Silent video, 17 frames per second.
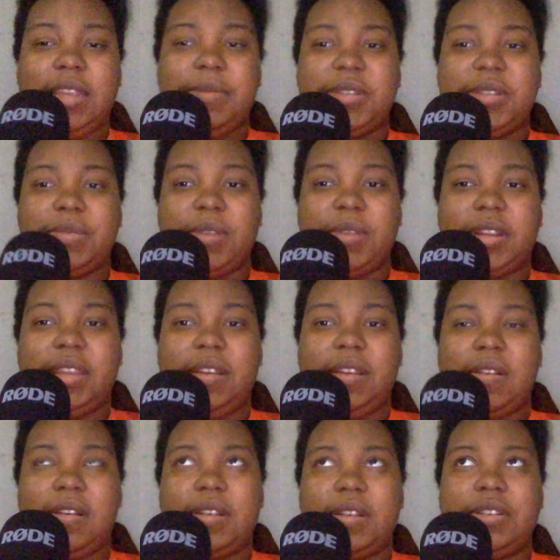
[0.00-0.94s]
is working
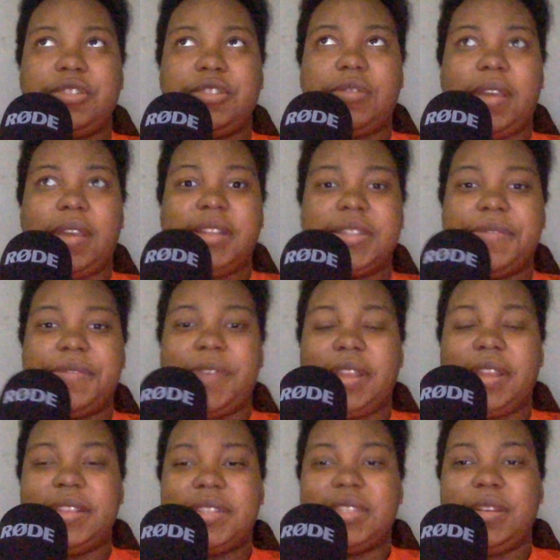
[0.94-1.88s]
on trying to
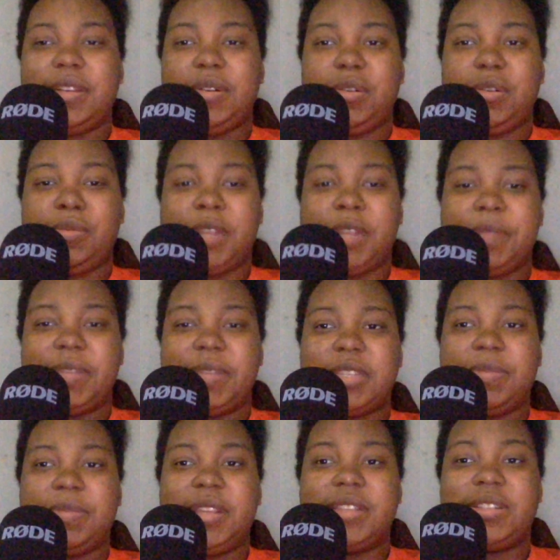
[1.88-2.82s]
find the serial rapist
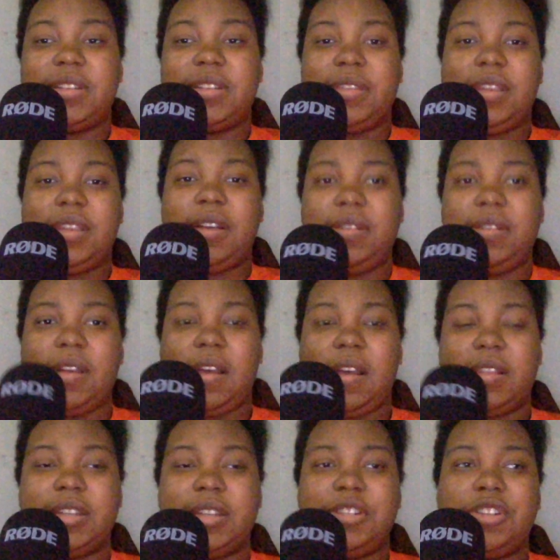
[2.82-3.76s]
because to their
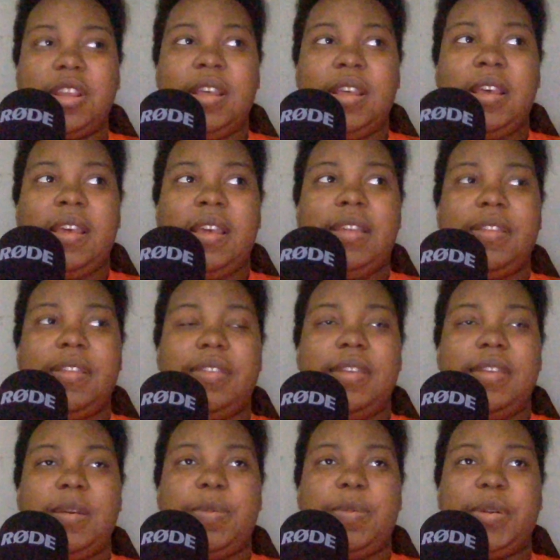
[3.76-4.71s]
knowledge,
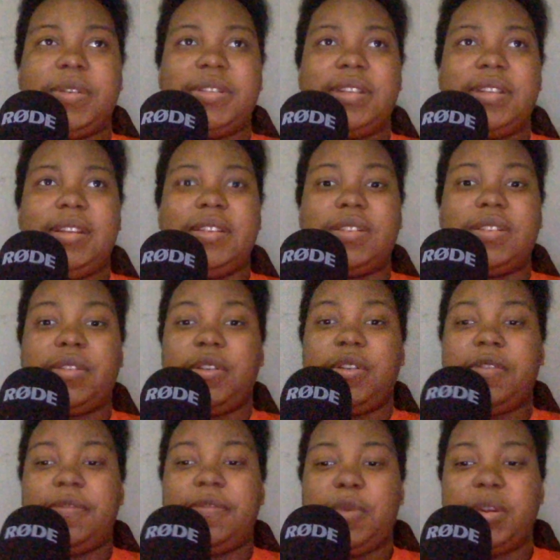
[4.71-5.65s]
the person is on their
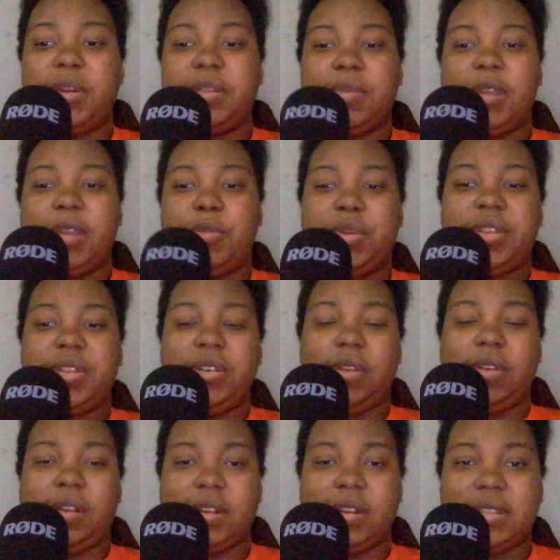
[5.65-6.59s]
fourth rape within New
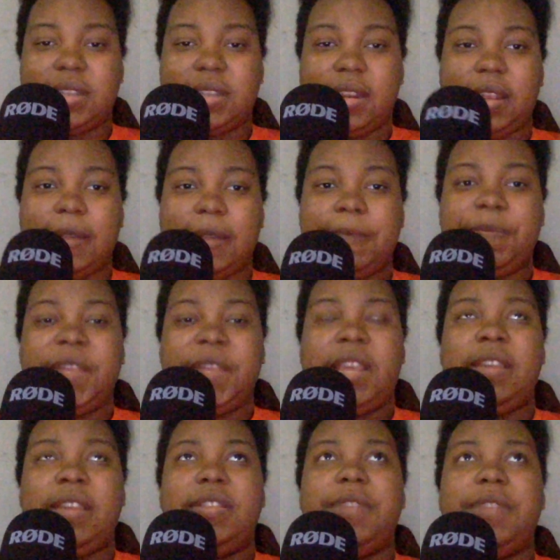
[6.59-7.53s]
York City.
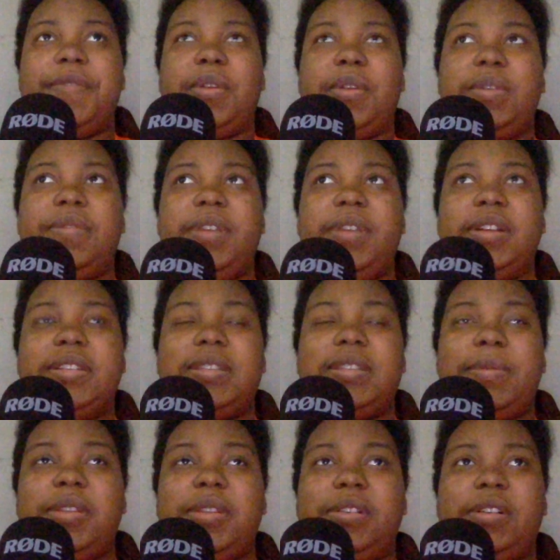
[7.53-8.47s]
They follow
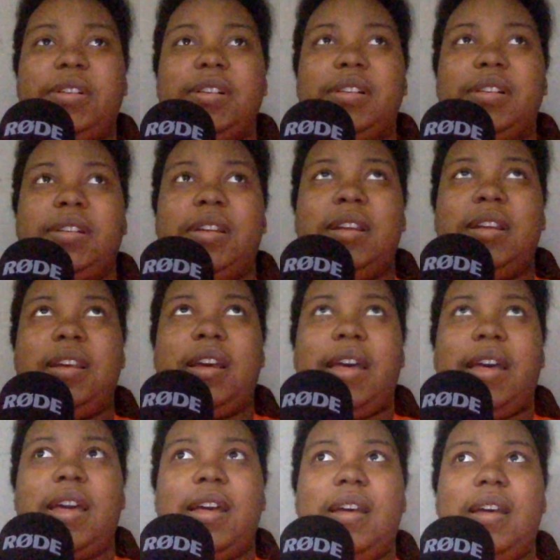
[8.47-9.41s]
a
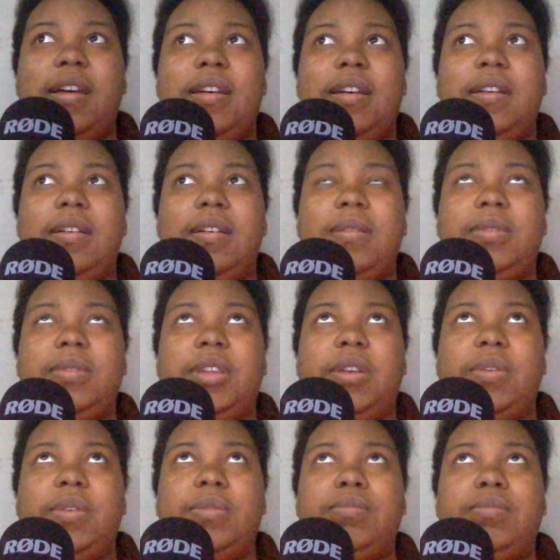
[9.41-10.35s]
you know,